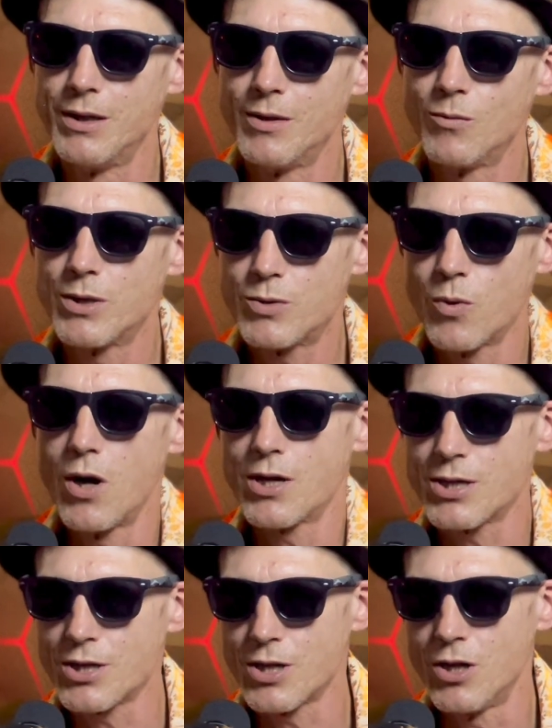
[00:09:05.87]
which
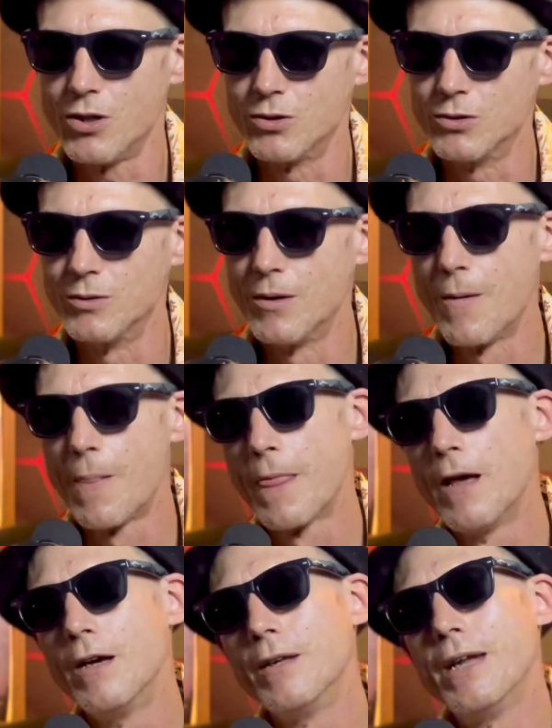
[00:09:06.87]
works as a whole.
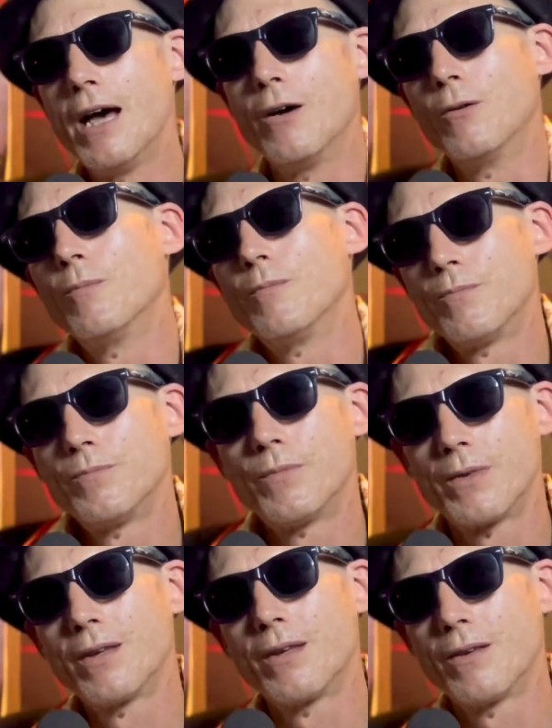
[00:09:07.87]
Now,
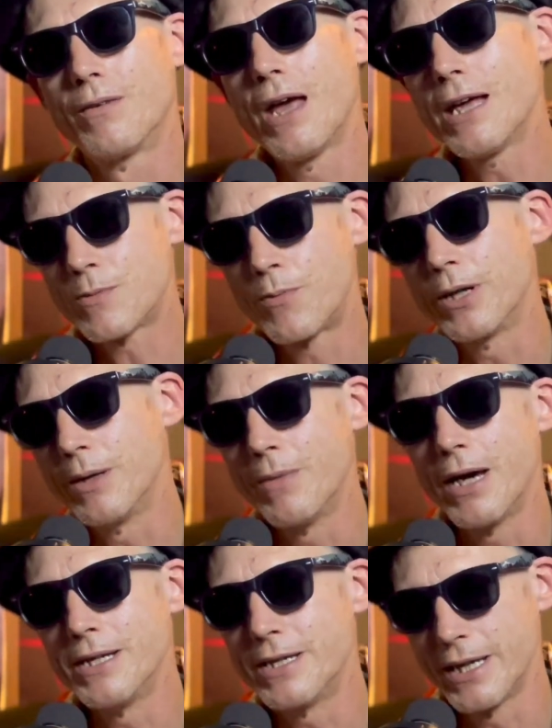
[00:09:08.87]
that's pretty
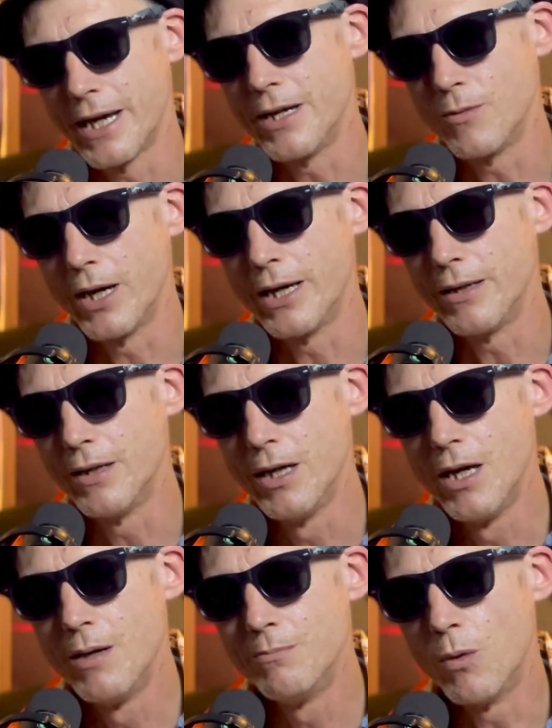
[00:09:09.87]
amazing anyway.
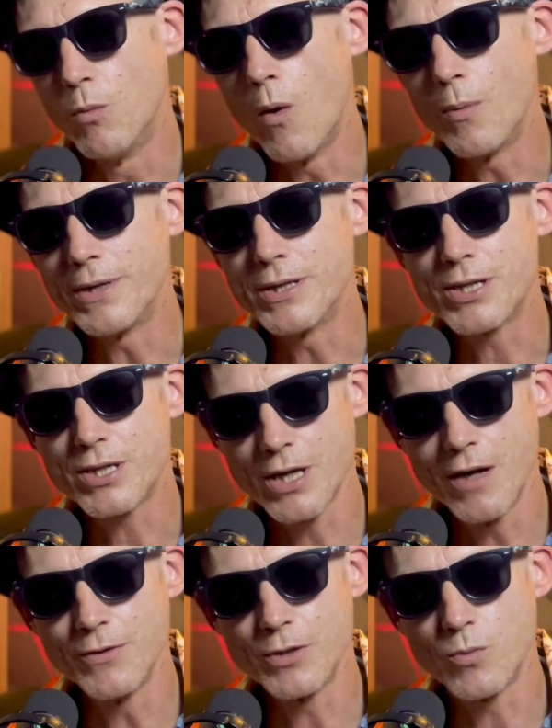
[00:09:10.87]
But what we
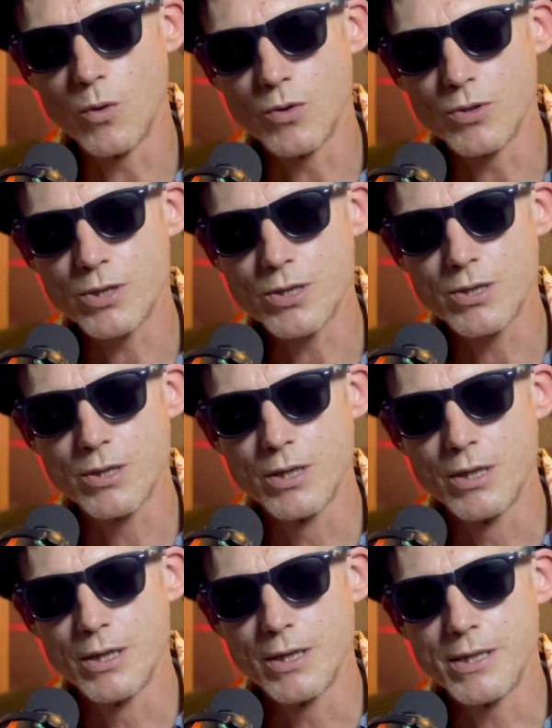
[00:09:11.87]
discovered was,
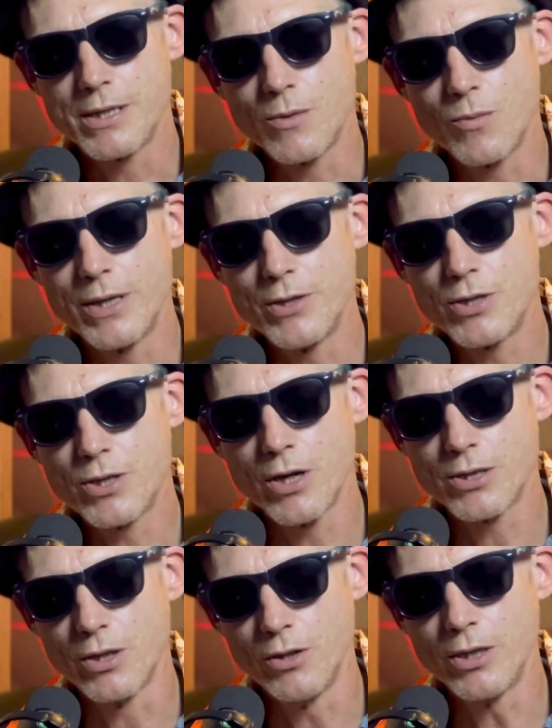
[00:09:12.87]
is that when you
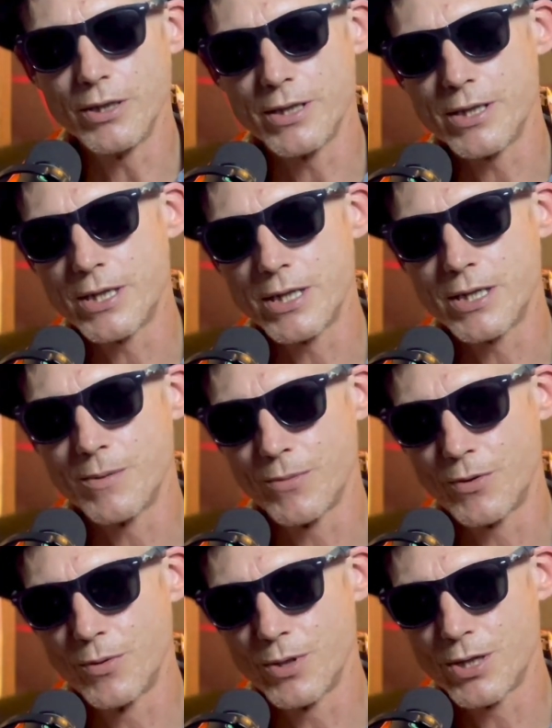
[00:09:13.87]
start to look at this system
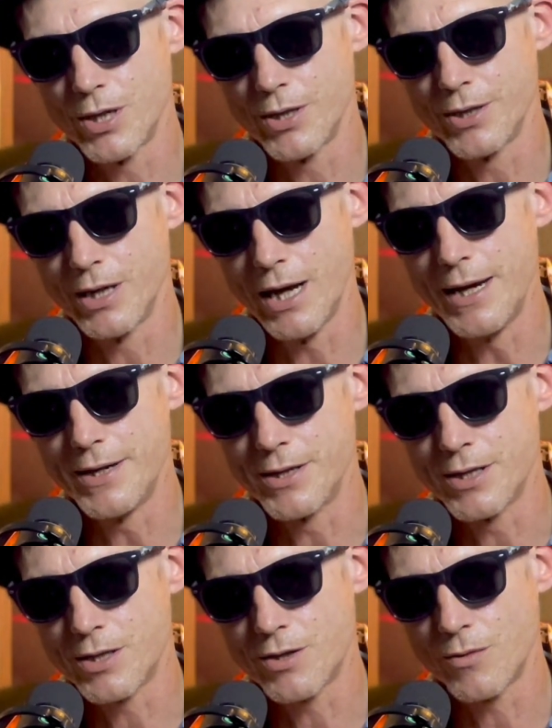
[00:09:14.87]
through a certain
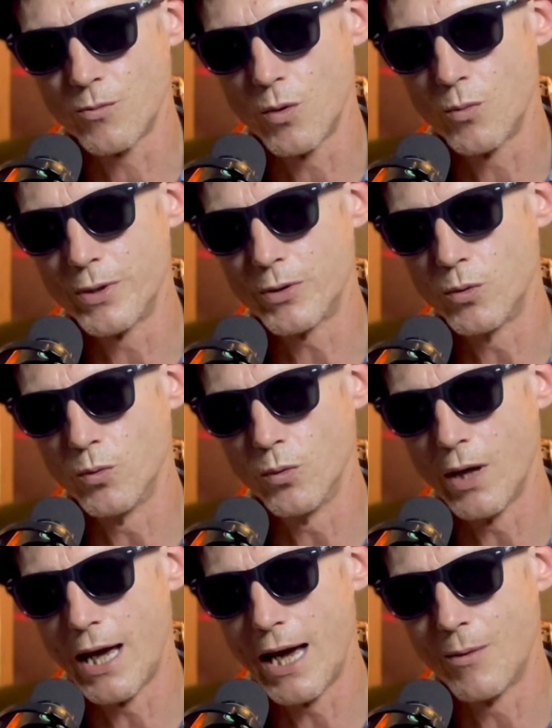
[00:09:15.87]
lens, what we
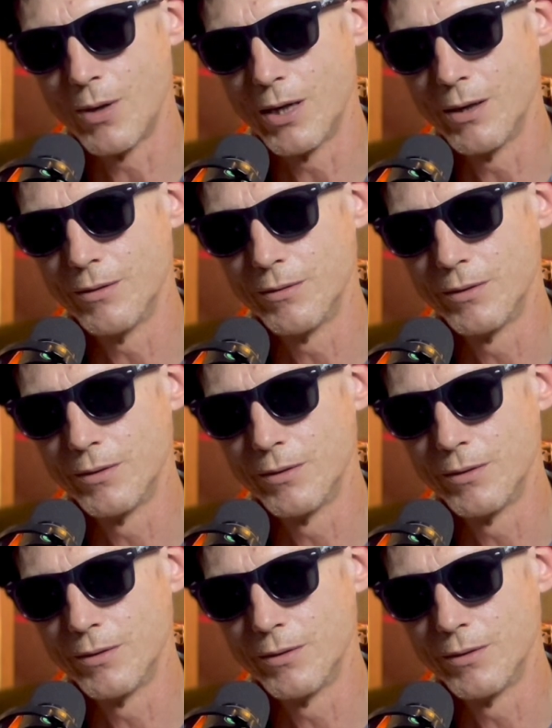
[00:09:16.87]
call our